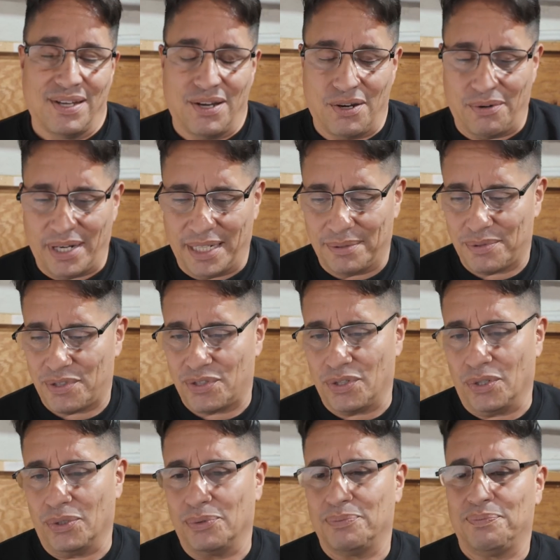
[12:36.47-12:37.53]
All right?
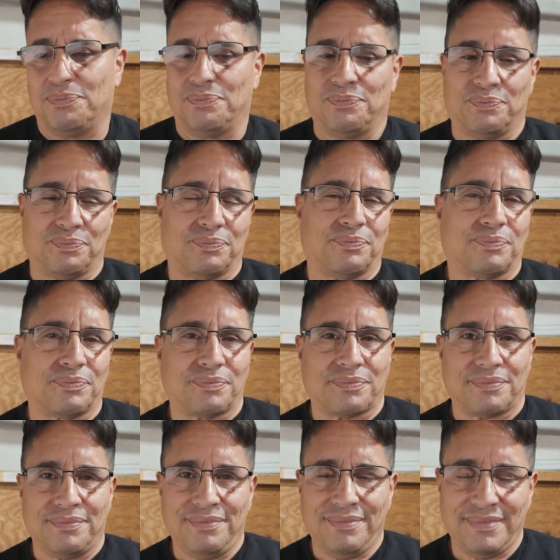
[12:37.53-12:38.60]
So
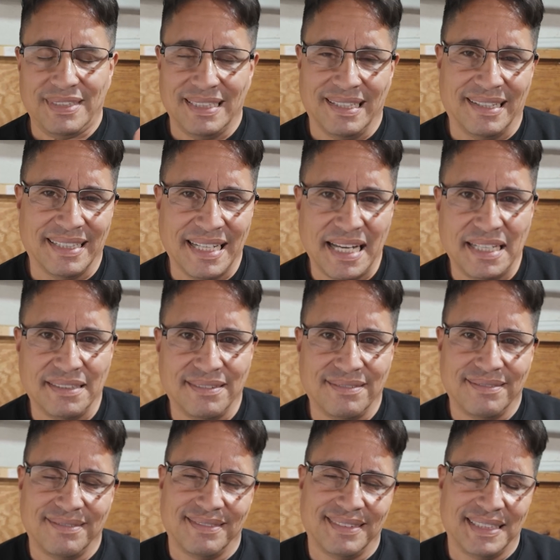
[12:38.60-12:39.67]
again,
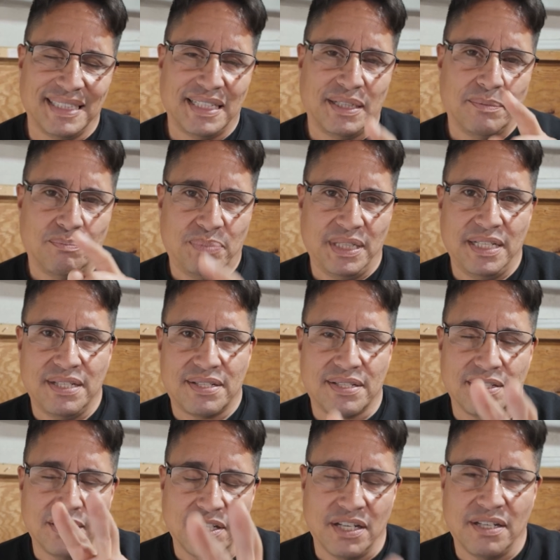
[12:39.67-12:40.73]
peace
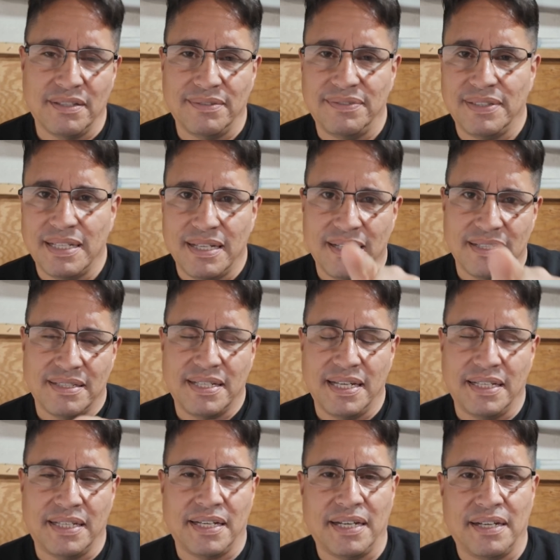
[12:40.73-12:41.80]
and love.
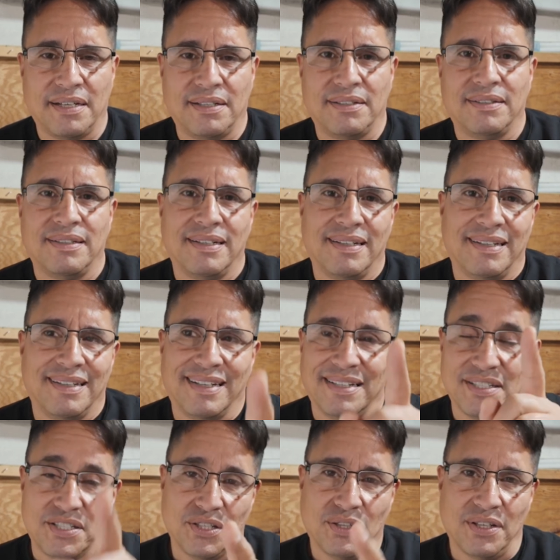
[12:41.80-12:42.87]
Take care.
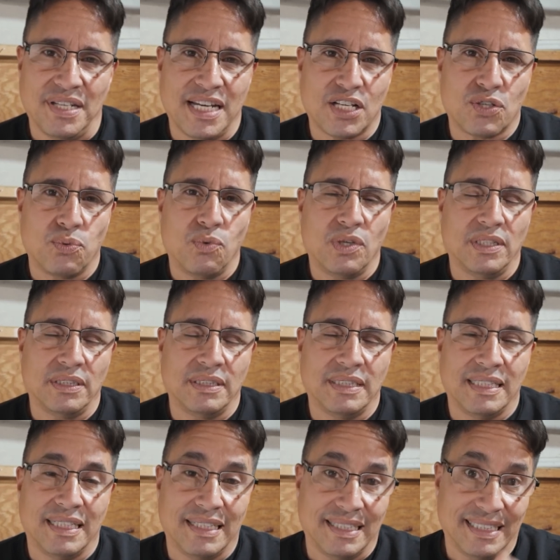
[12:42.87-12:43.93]
Until the next one,
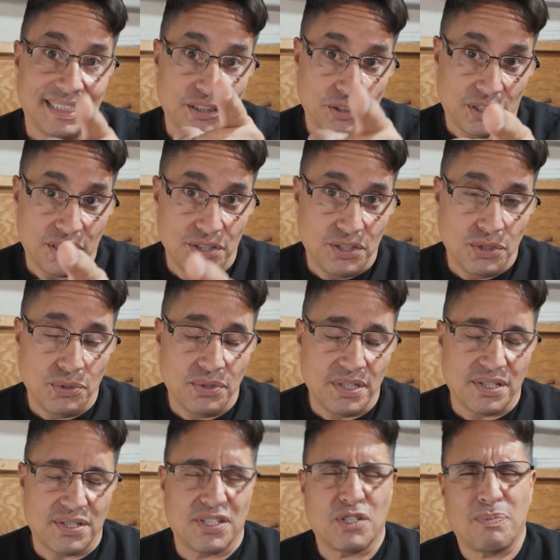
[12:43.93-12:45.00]
you can do
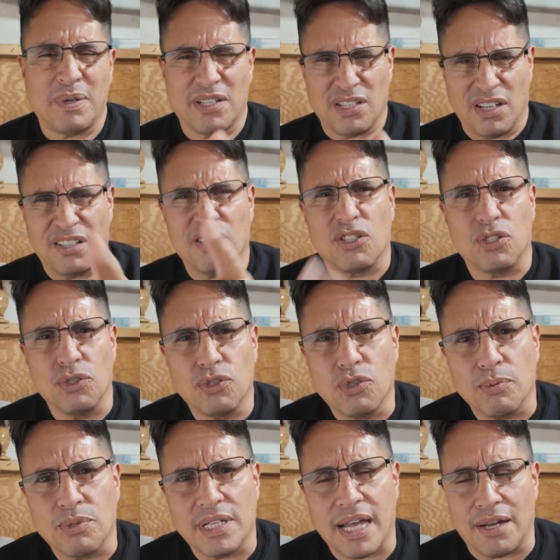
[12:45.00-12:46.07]
this, especially on this
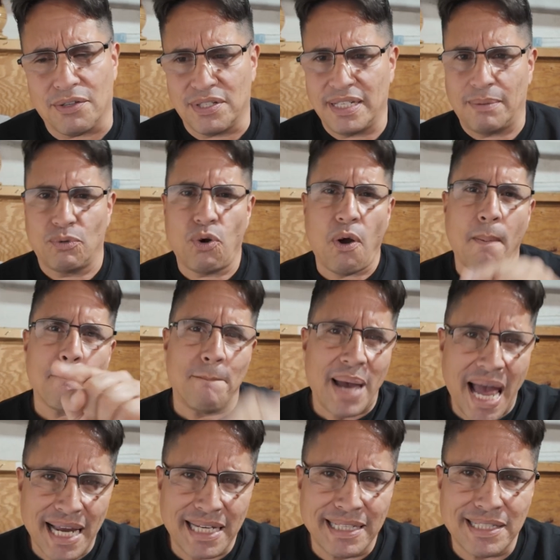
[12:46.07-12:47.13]
YouTube channel. See, I'm going
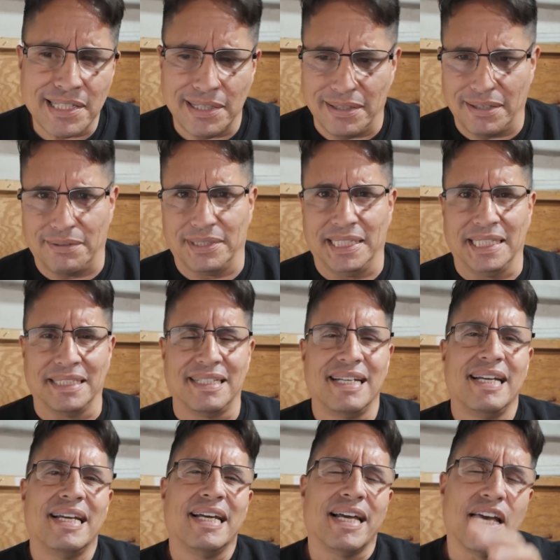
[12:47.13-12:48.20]
back into there again,
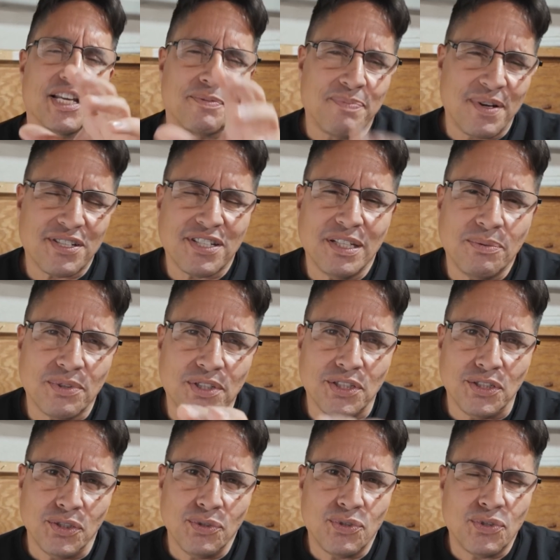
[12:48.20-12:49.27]
especially with the
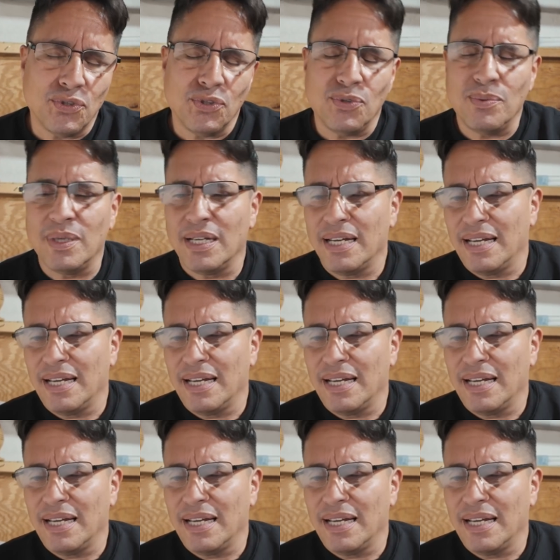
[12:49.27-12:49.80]
YouTube.